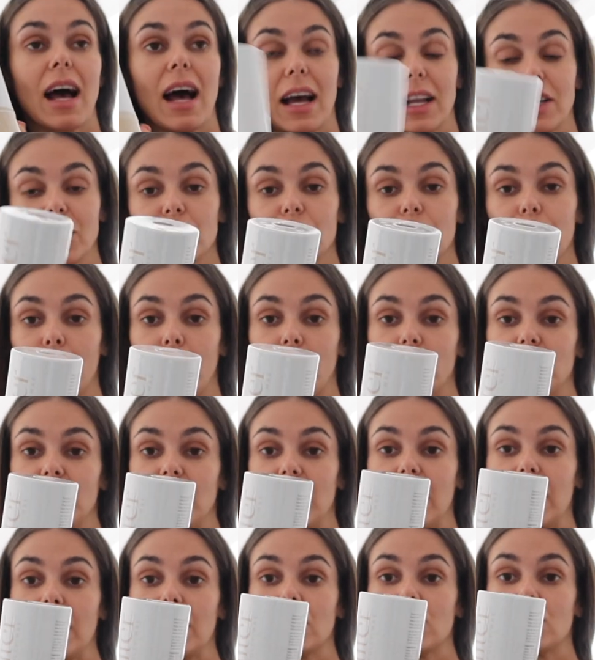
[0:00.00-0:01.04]
and your
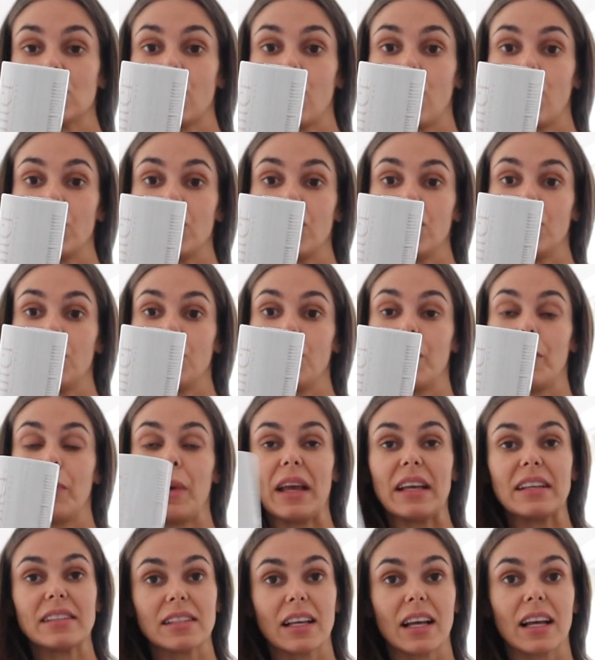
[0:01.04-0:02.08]
body. So you
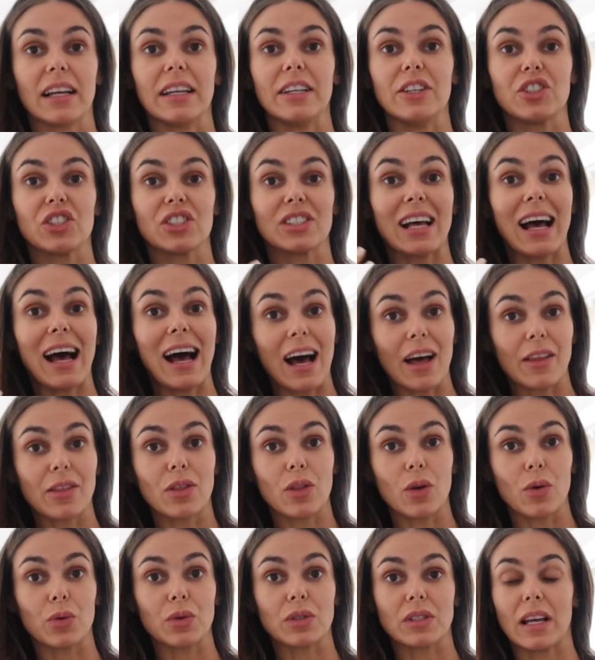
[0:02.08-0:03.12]
basically just add
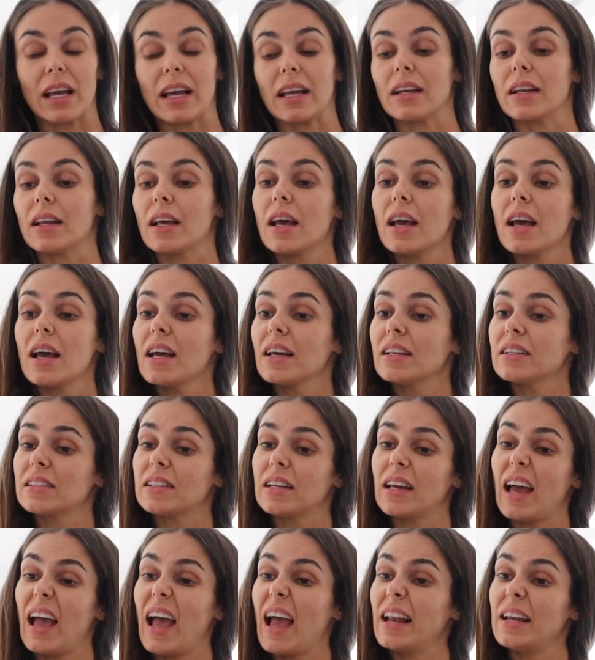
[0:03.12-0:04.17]
those in
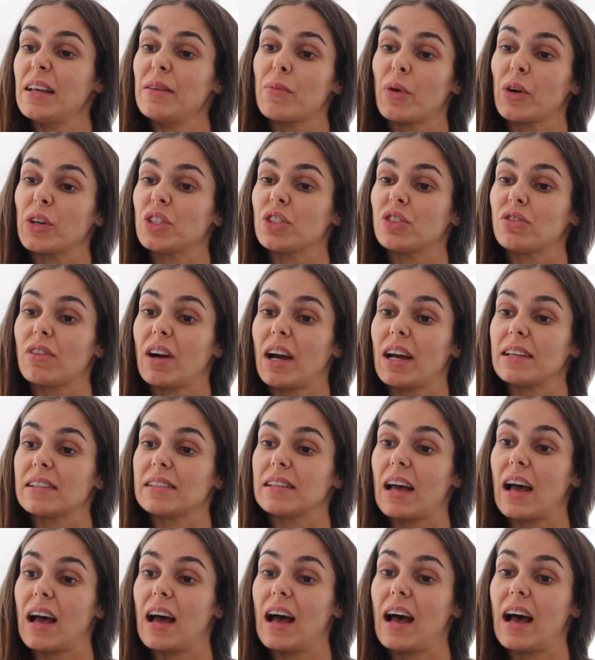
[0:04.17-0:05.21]
to any
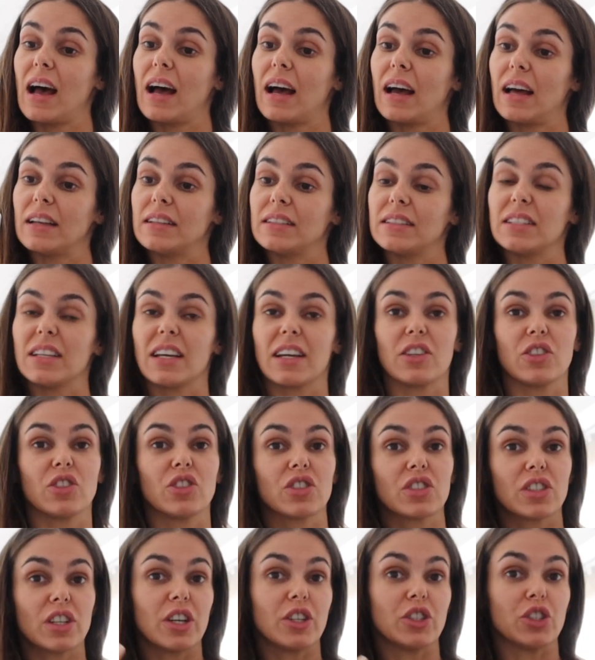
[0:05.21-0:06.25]
moisturizer, and you can
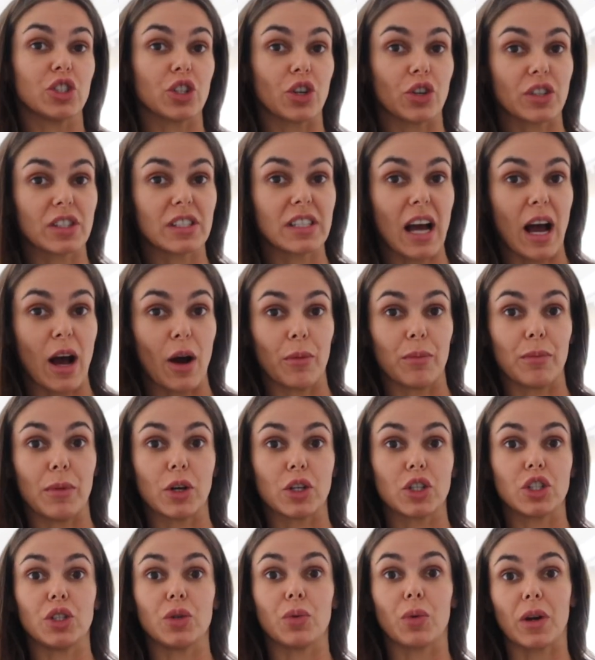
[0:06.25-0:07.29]
just adjust how
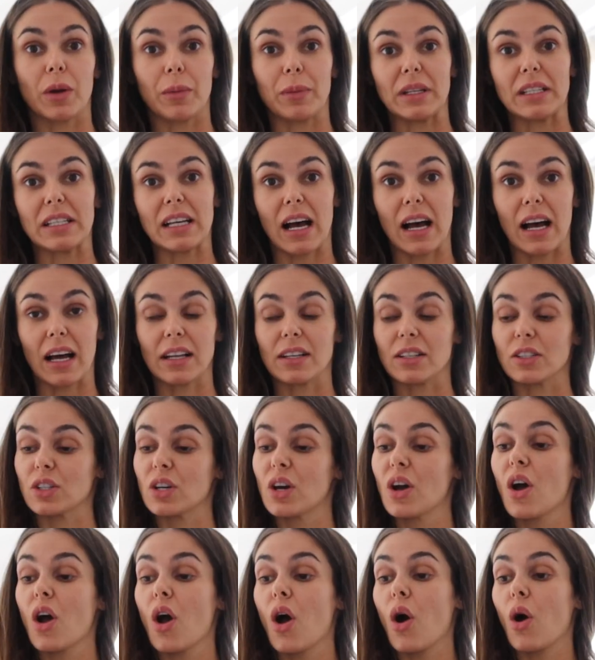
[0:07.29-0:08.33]
much you want to be tanned
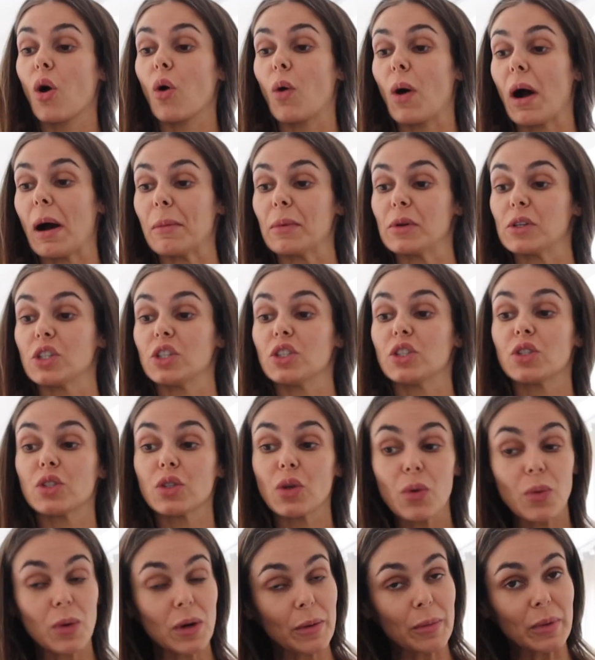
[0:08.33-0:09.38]
or how much you
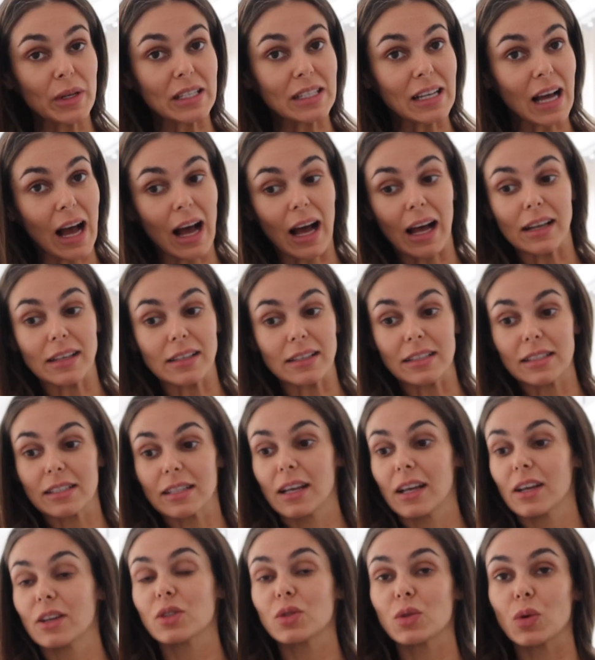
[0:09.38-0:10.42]
don't want to be tanned.
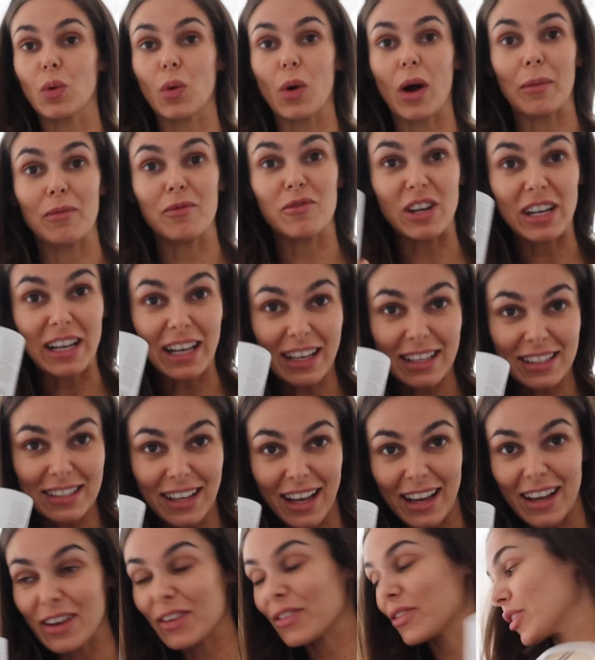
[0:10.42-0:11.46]
So I'm really
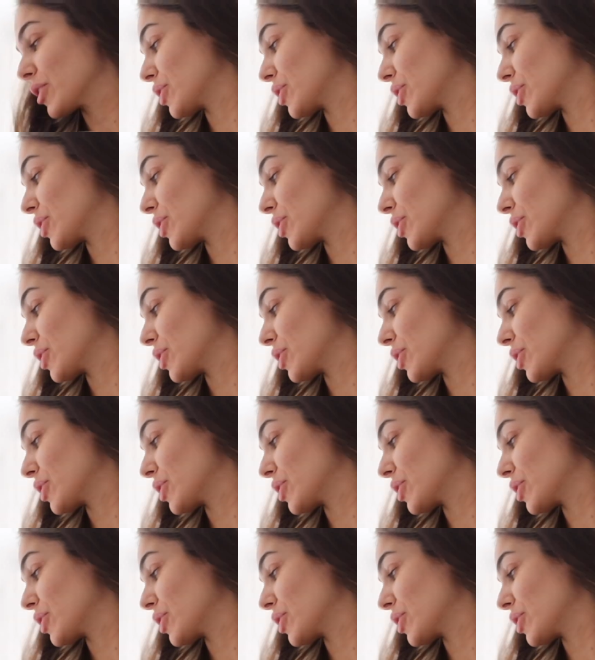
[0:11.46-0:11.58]
excited for